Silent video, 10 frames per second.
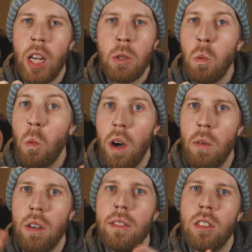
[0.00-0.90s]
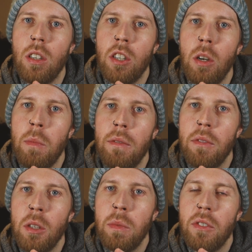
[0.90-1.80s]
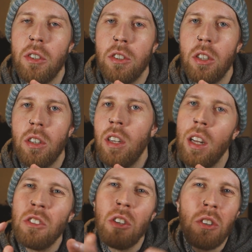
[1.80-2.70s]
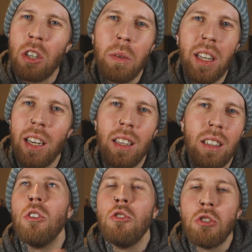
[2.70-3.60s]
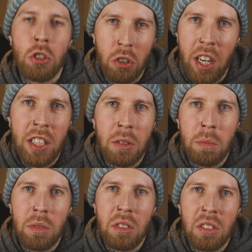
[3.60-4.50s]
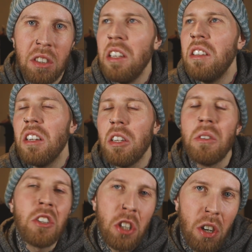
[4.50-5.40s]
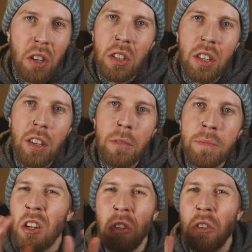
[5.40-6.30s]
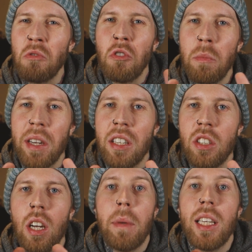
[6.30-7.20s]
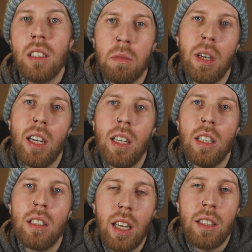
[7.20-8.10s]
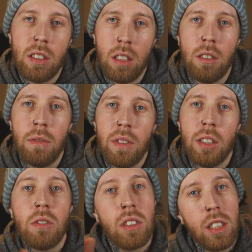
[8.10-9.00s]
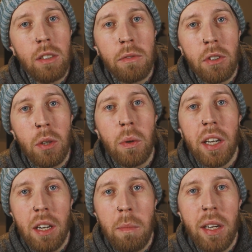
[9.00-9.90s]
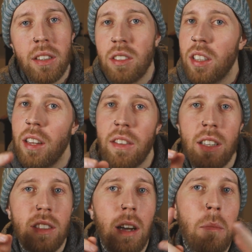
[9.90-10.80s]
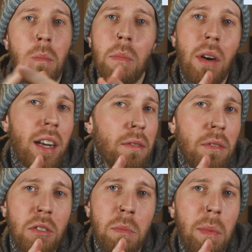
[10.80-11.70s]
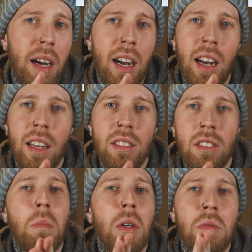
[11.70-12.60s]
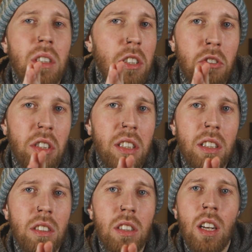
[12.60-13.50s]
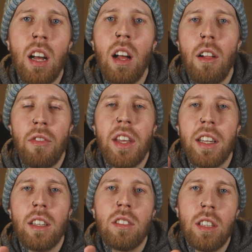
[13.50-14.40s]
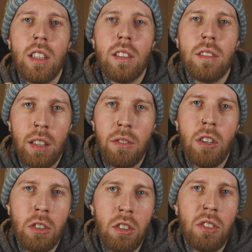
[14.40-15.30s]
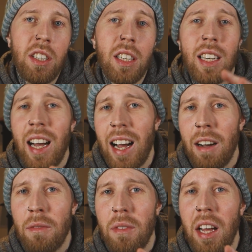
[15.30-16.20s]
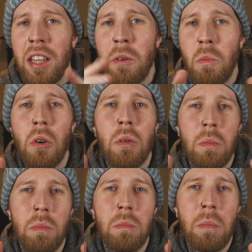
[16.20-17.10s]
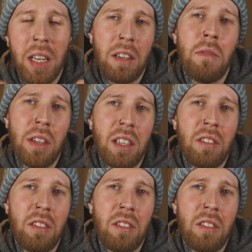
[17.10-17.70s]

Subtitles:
It's well worth stocking up on food before the tour. Don't go and get 100 crisps and a load of chocolate and a load of rubbish. Be smart. Get stuff that'll see you through in a pinch. Get things like breakfast bars, protein drinks, things that if you're hungry you can have and they won't make you feel